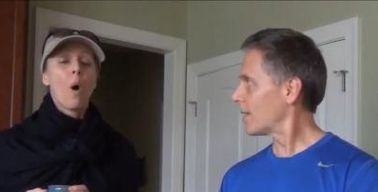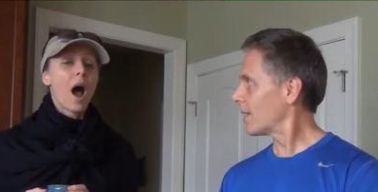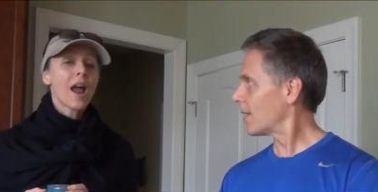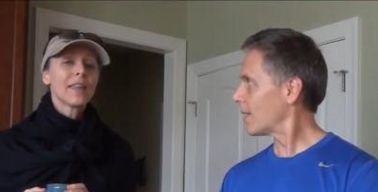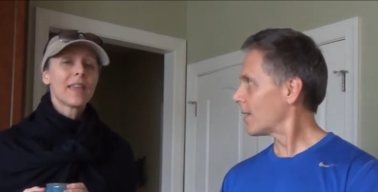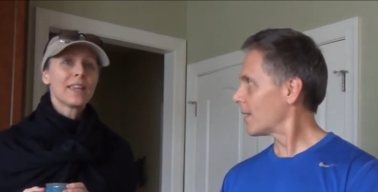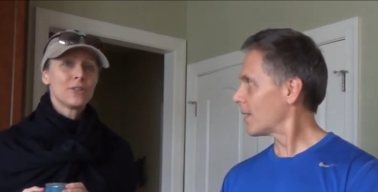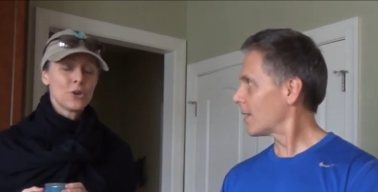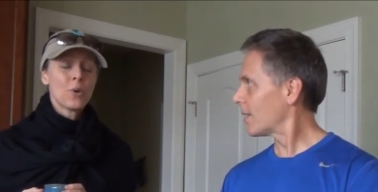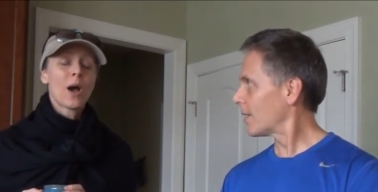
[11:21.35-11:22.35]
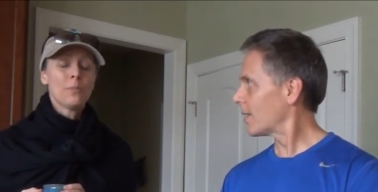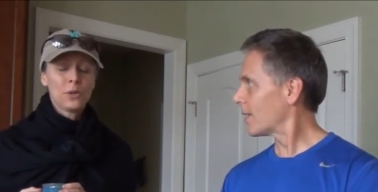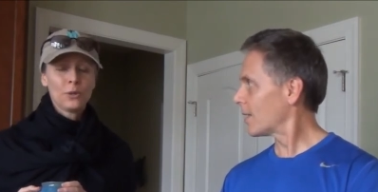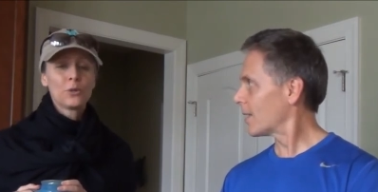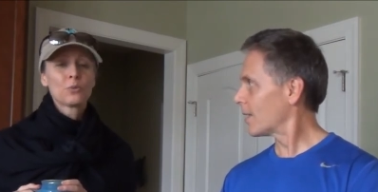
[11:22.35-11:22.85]
Speaker 1: why they do
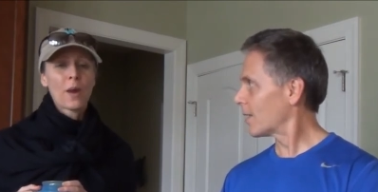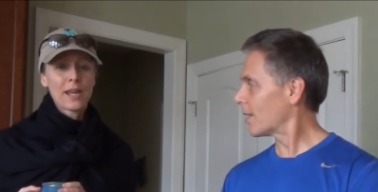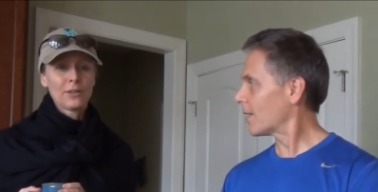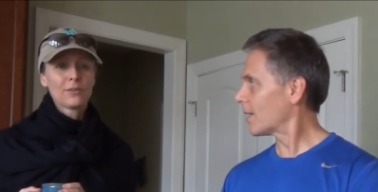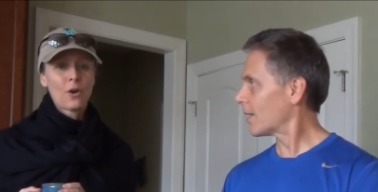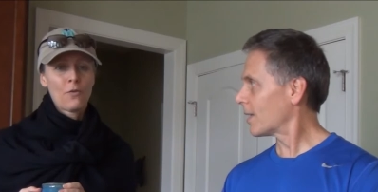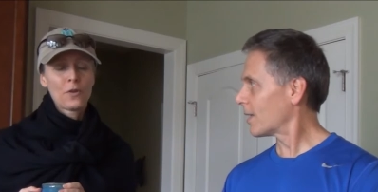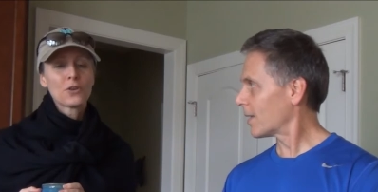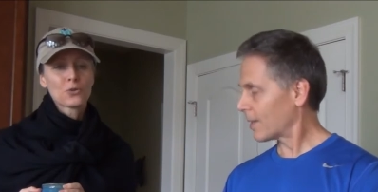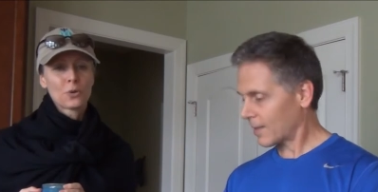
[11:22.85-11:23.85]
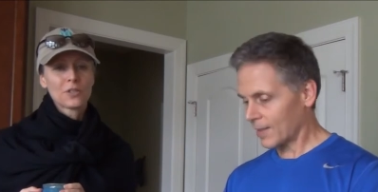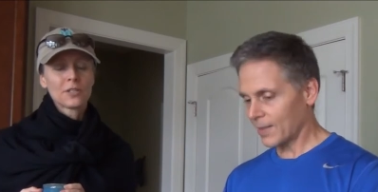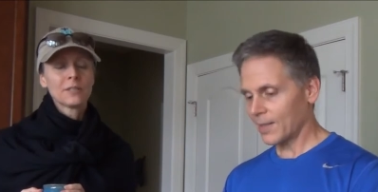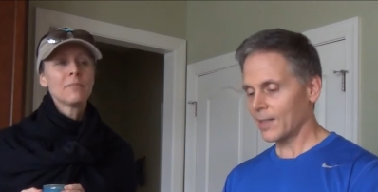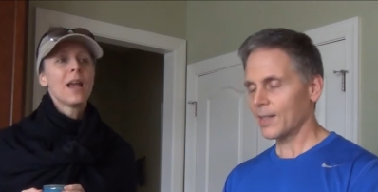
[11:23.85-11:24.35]
help you lose weight over the short
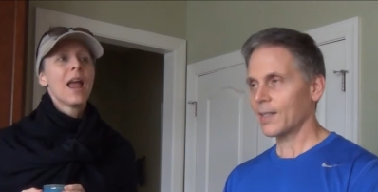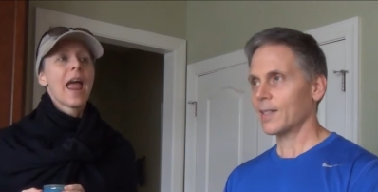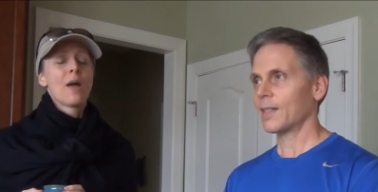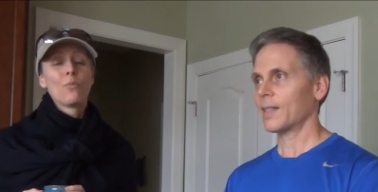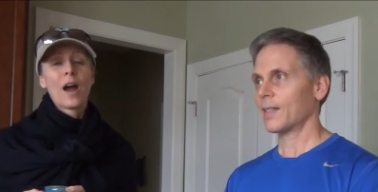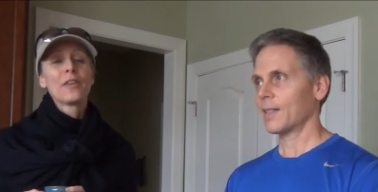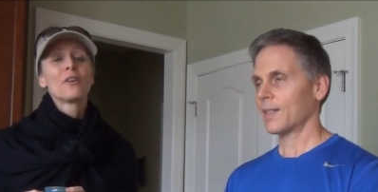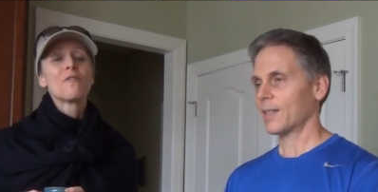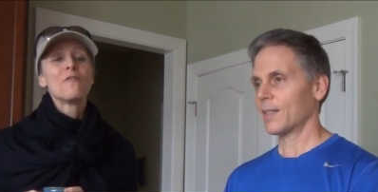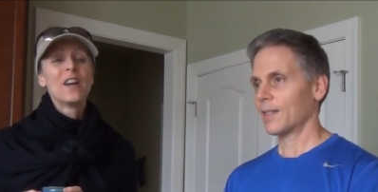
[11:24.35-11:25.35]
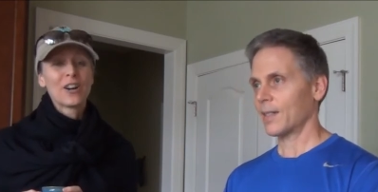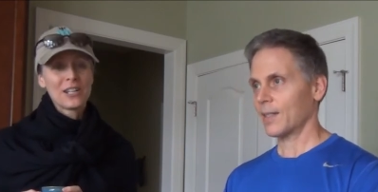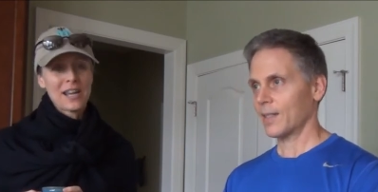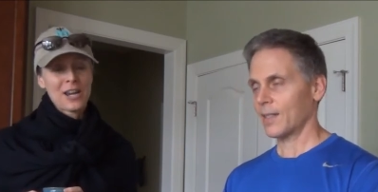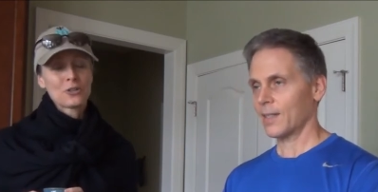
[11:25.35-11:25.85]
term and why they're
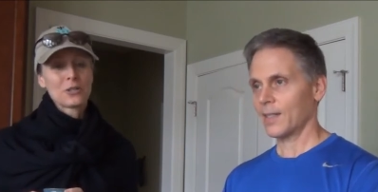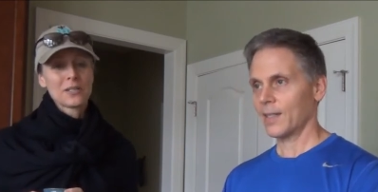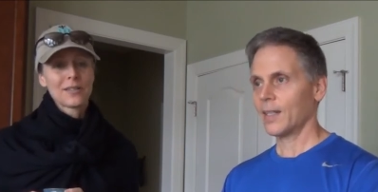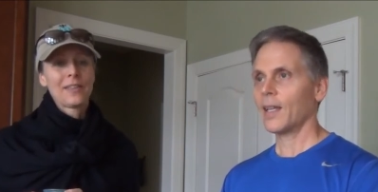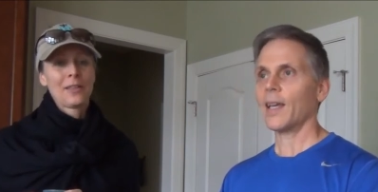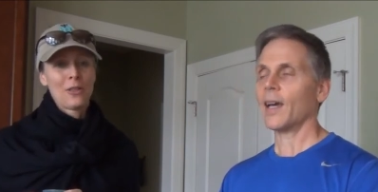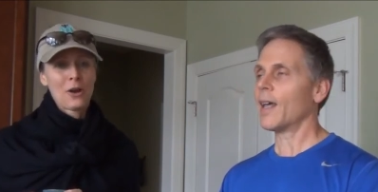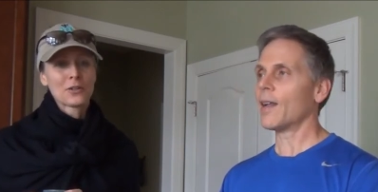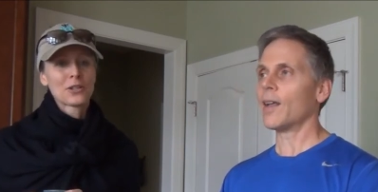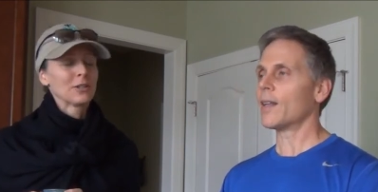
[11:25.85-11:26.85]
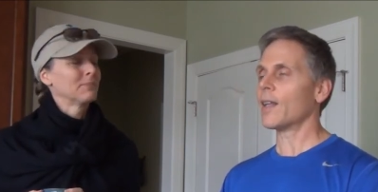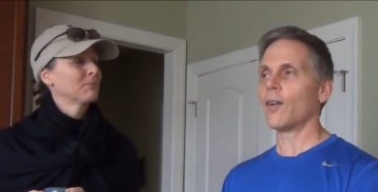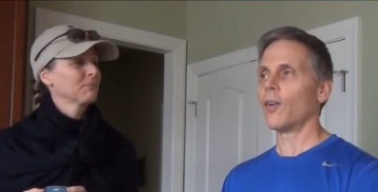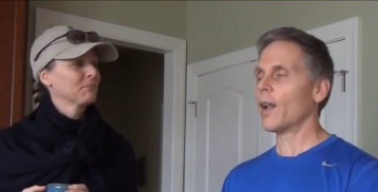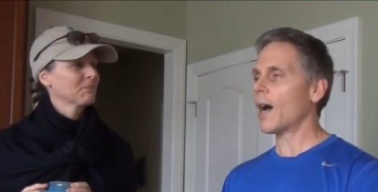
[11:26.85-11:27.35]
very dangerous in the yeah, long and, term.
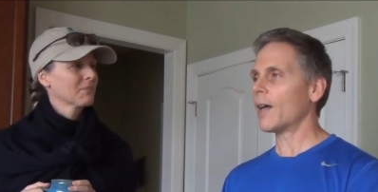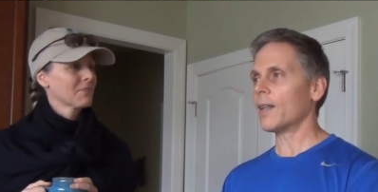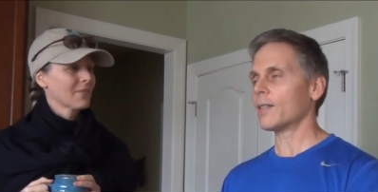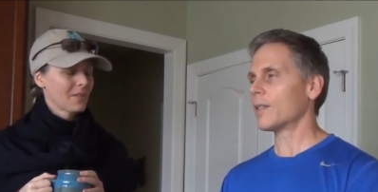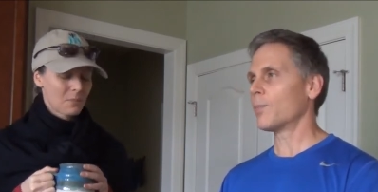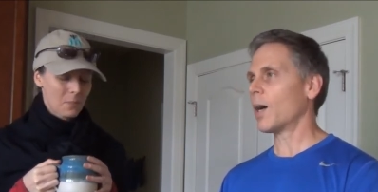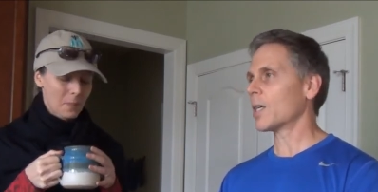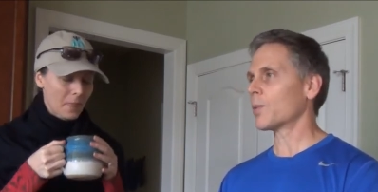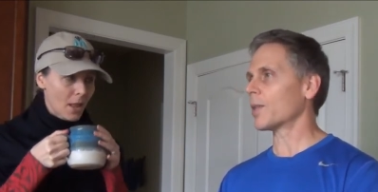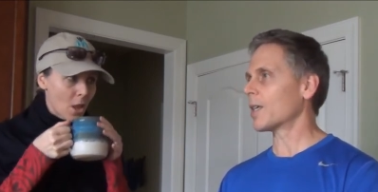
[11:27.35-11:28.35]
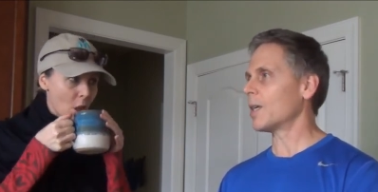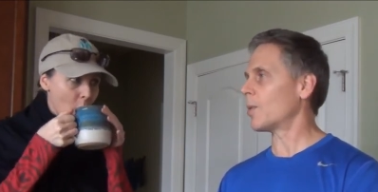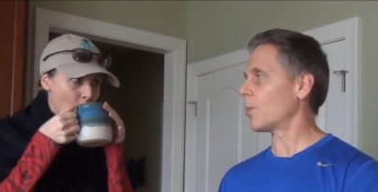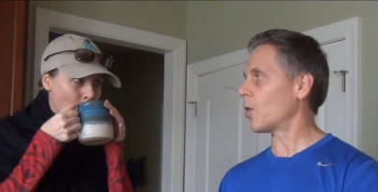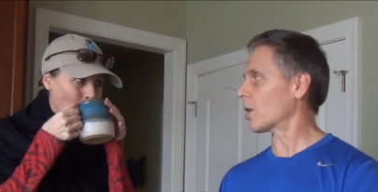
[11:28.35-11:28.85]
And
Speaker 2: they're not. It's impossible to
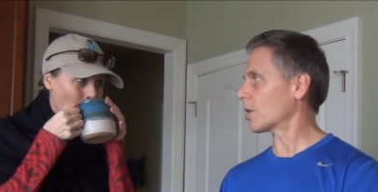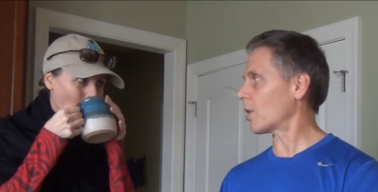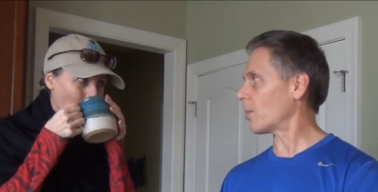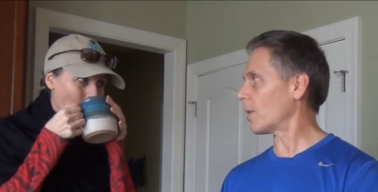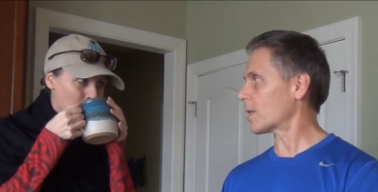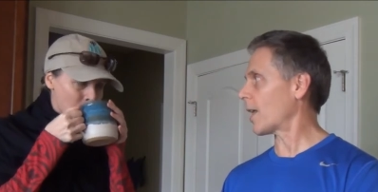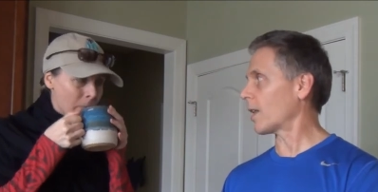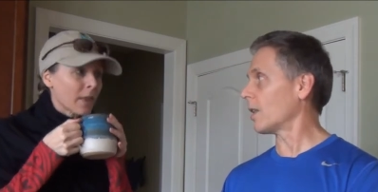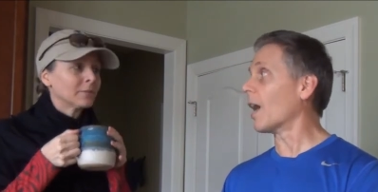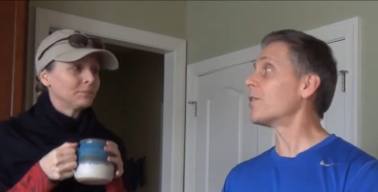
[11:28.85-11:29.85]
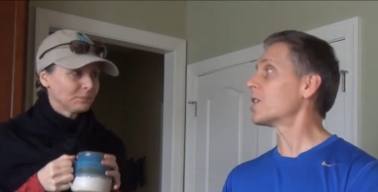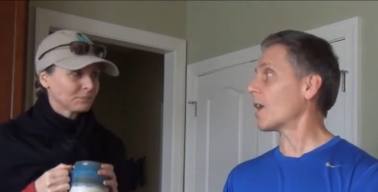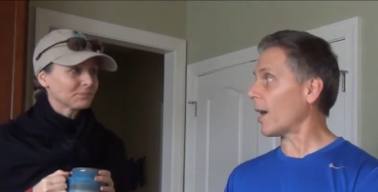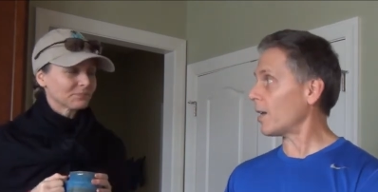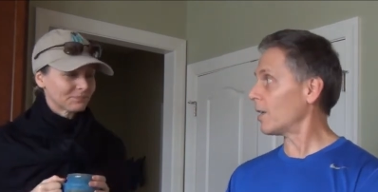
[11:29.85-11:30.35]
keep them long term. It's not mm -hmm. a mm-hmm.
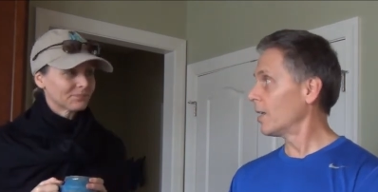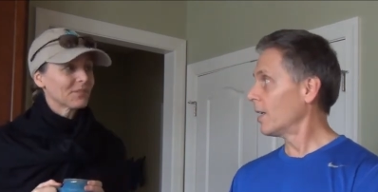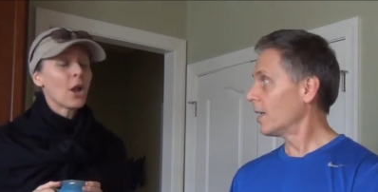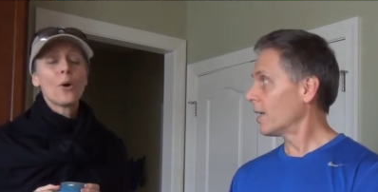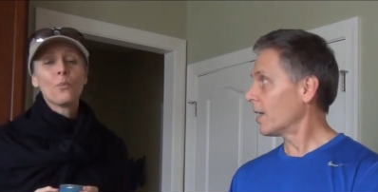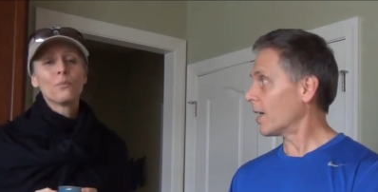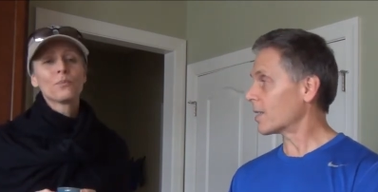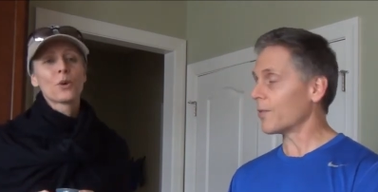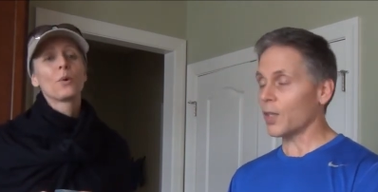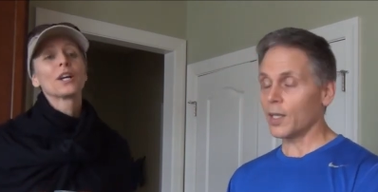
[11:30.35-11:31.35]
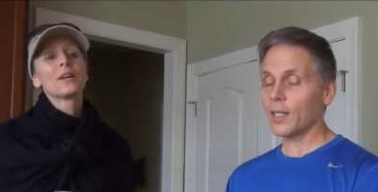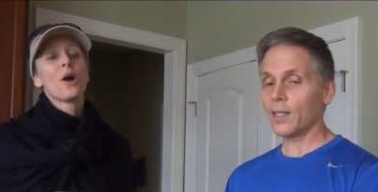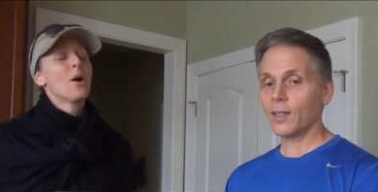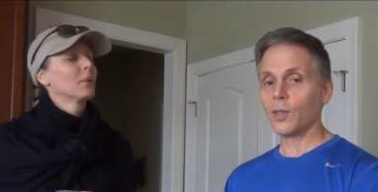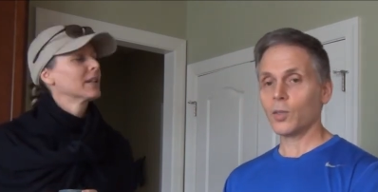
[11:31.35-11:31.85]
lifestyle.
Speaker 1: No. It's so we're
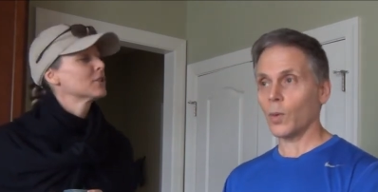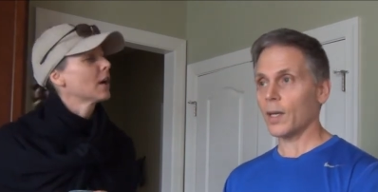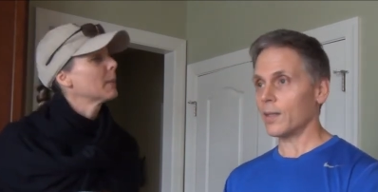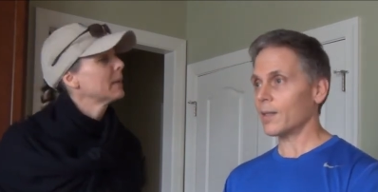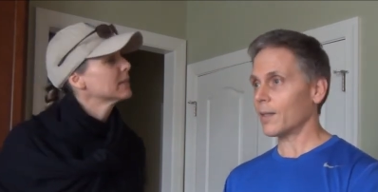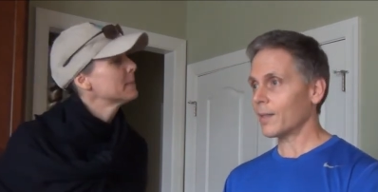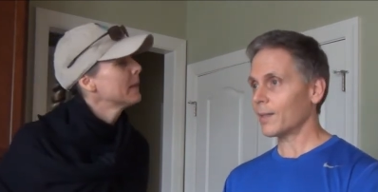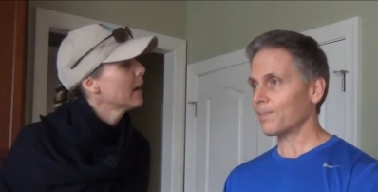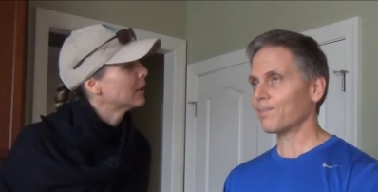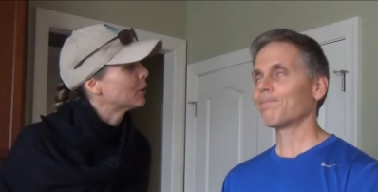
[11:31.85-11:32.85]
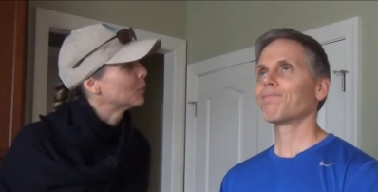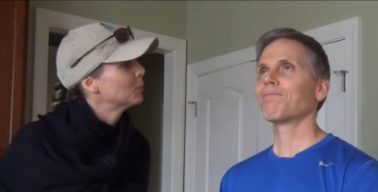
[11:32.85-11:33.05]
going to talk about it tomorrow.